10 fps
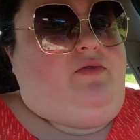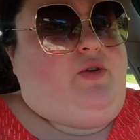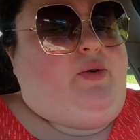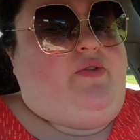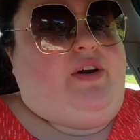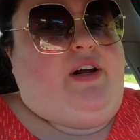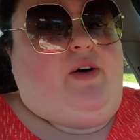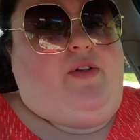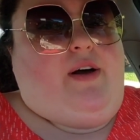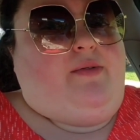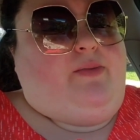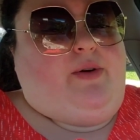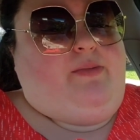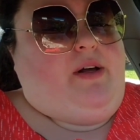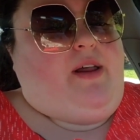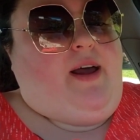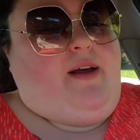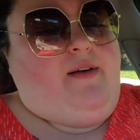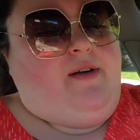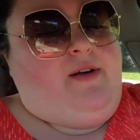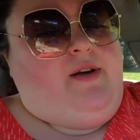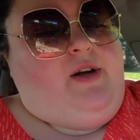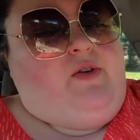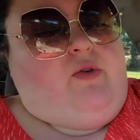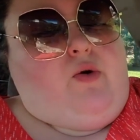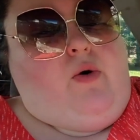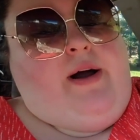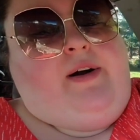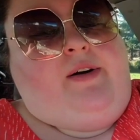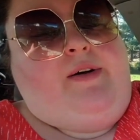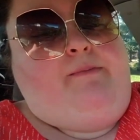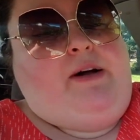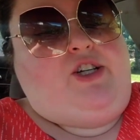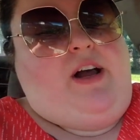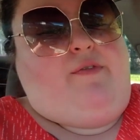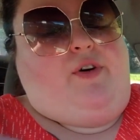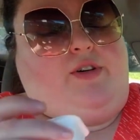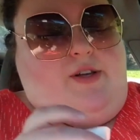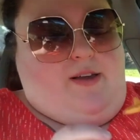do a video that would be like require much effort.